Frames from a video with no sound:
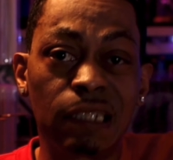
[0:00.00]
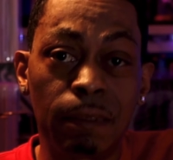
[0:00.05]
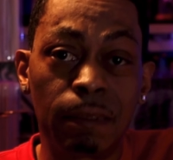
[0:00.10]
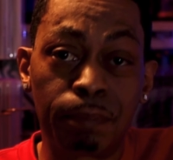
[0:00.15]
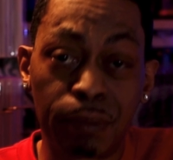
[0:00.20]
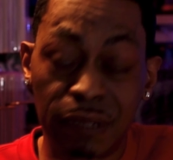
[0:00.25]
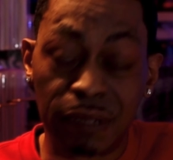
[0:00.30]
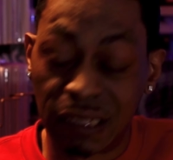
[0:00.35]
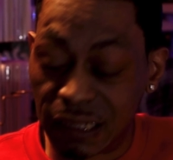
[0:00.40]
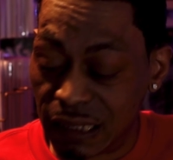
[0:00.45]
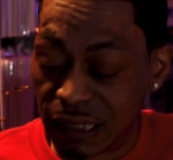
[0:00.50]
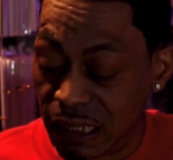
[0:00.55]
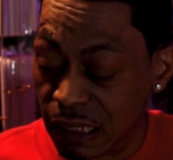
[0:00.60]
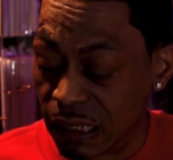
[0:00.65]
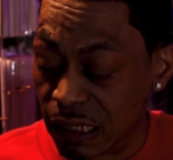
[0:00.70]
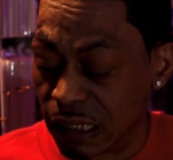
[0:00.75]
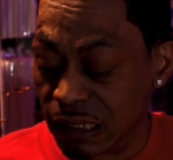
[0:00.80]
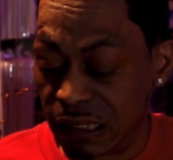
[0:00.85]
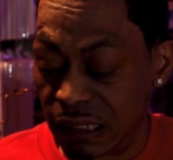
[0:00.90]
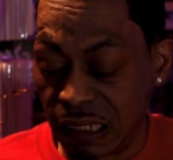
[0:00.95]
in
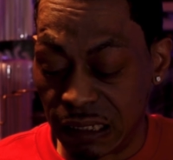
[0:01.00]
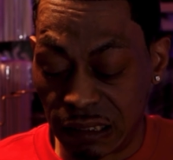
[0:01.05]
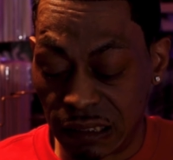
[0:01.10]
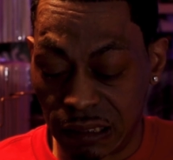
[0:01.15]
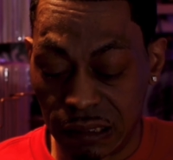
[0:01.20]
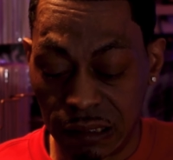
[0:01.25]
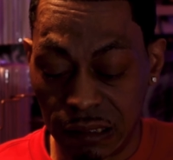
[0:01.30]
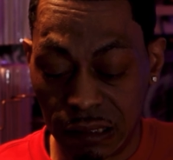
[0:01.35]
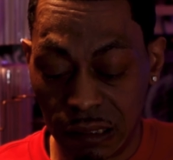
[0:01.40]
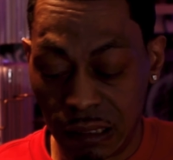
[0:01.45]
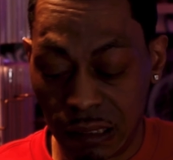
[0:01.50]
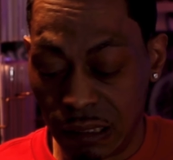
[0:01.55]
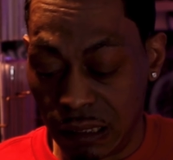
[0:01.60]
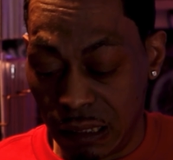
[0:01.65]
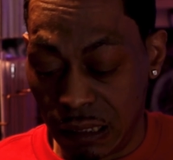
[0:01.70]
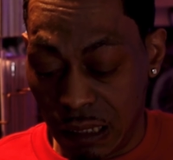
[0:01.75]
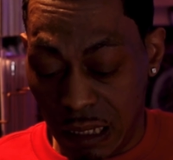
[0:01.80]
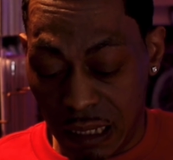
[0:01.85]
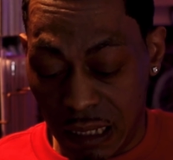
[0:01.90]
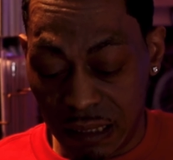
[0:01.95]
pristine condition.
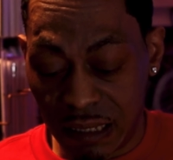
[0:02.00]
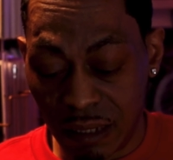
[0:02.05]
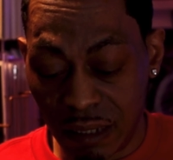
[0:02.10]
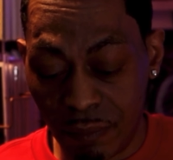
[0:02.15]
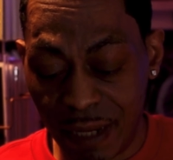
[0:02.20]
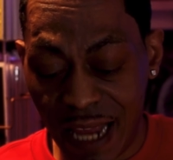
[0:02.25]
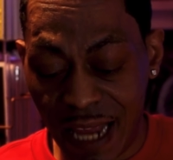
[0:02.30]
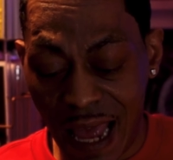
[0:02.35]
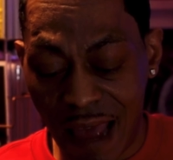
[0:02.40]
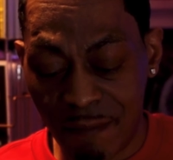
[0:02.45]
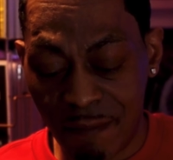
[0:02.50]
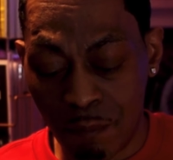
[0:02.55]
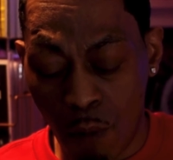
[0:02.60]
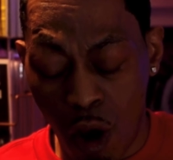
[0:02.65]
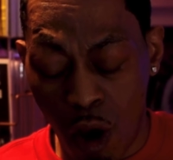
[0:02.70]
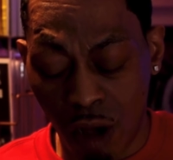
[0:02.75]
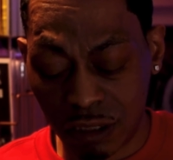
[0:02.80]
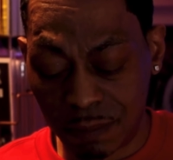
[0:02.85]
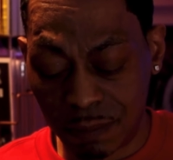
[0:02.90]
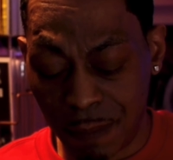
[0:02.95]
And then we have
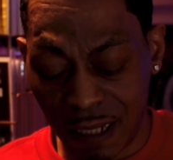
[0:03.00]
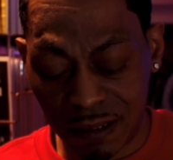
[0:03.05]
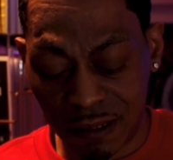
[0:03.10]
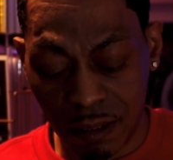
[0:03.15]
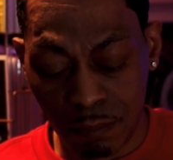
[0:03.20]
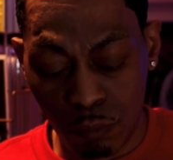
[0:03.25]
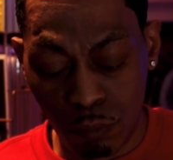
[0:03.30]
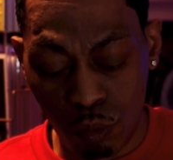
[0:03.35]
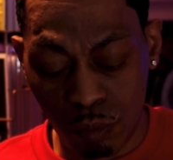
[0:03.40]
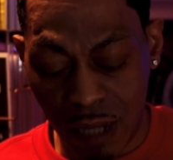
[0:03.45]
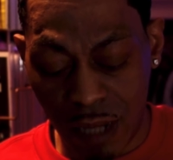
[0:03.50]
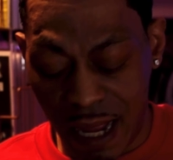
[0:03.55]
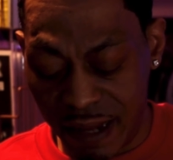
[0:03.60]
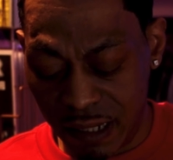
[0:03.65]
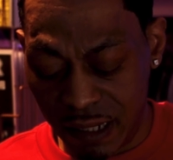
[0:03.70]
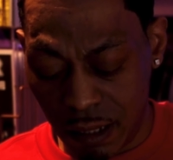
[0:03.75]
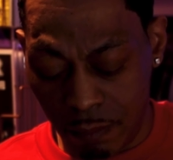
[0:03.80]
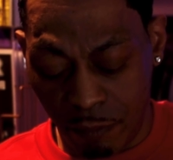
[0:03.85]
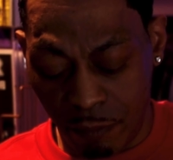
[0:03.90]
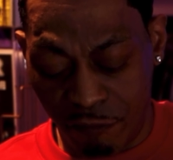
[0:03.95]
Marc Spector Moon
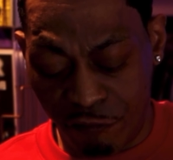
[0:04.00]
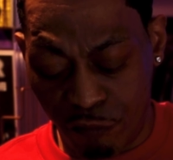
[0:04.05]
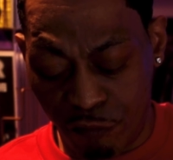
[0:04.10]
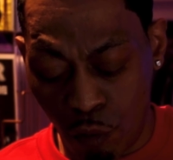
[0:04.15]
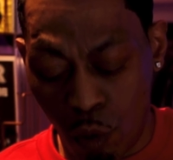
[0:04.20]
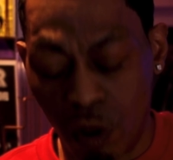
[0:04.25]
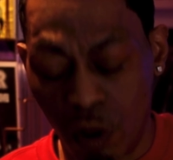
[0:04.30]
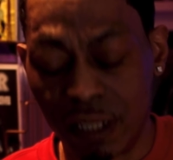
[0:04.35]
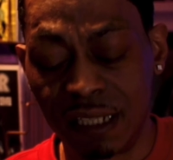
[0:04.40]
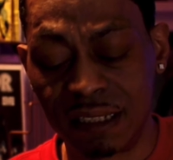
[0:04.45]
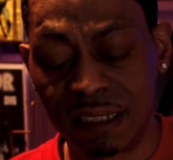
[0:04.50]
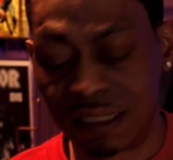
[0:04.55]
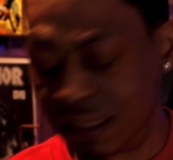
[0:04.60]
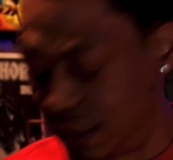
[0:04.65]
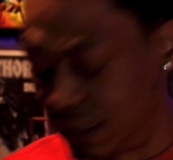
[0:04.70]
Knight number four, and this